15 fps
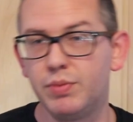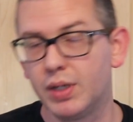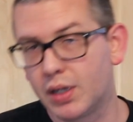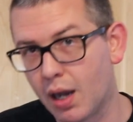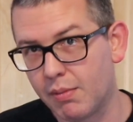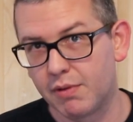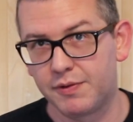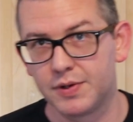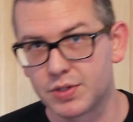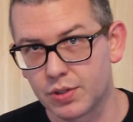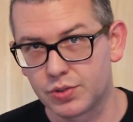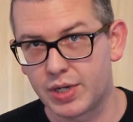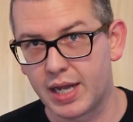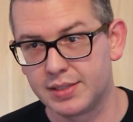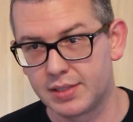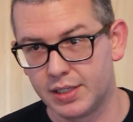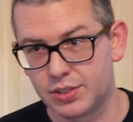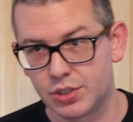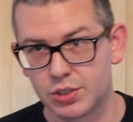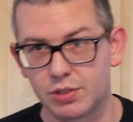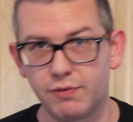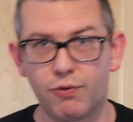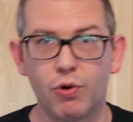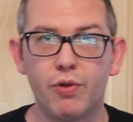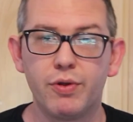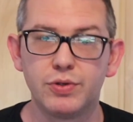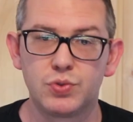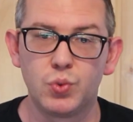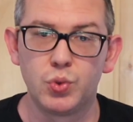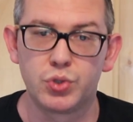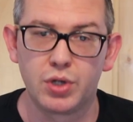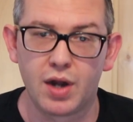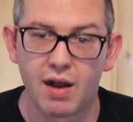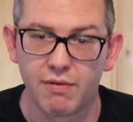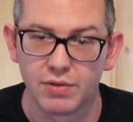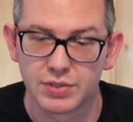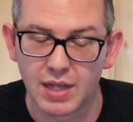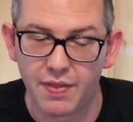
become official translations for those Wuxia novels.